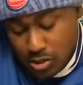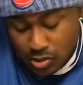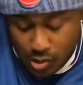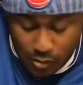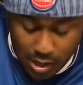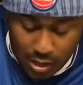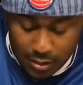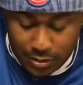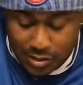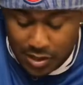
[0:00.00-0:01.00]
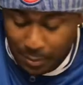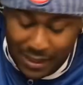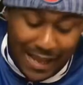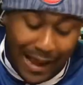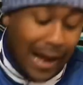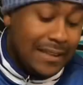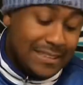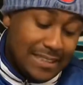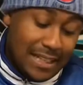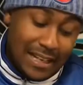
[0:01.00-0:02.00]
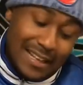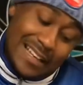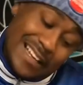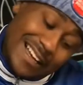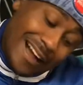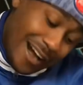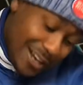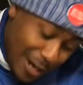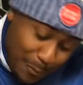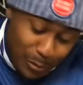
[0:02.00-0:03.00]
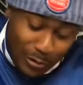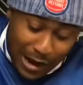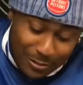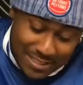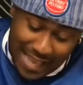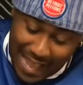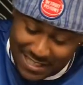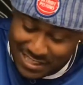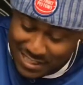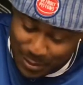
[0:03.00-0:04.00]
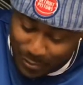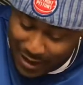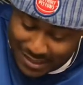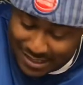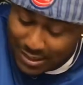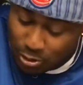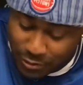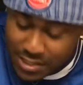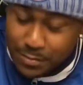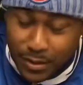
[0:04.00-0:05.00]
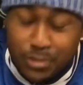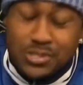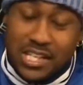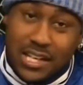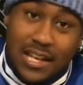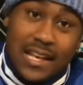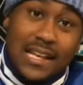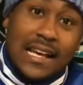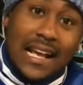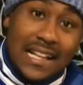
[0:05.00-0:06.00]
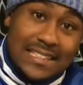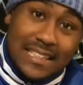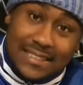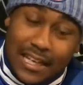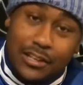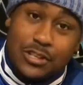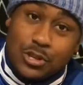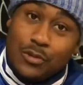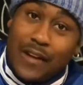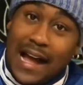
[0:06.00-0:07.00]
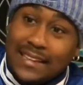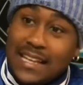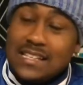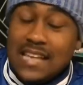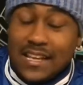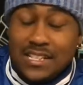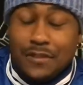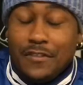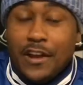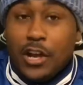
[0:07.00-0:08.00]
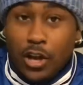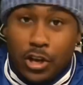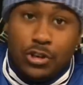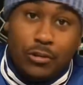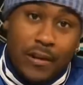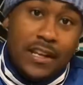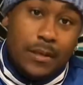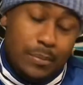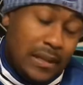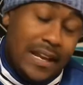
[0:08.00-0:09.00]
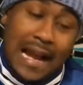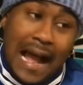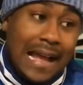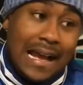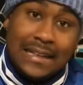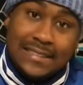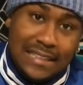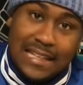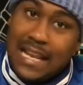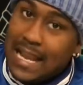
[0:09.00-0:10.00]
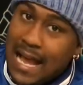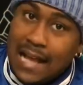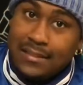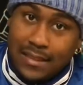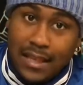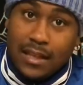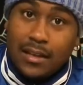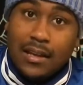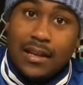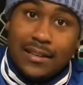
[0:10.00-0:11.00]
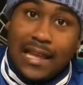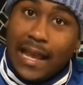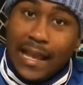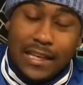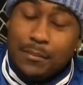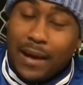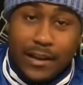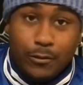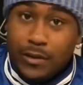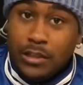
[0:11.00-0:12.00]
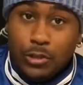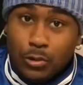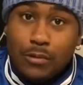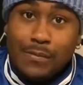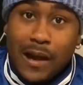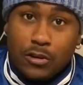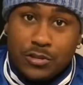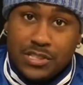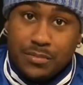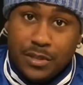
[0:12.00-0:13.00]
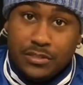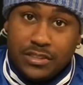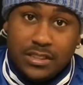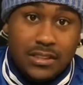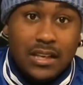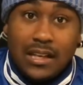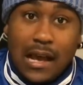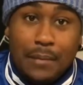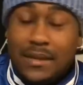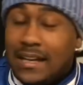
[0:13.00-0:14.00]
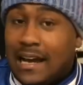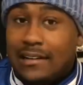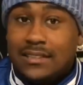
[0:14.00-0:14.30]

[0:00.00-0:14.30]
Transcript: So, to me, honestly, a couple I was actually surprised. Chris Middleton, to tell you the truth, I think he's actually a very underrated player. I honestly did not think that anybody really knew about Chris Middleton. I mean,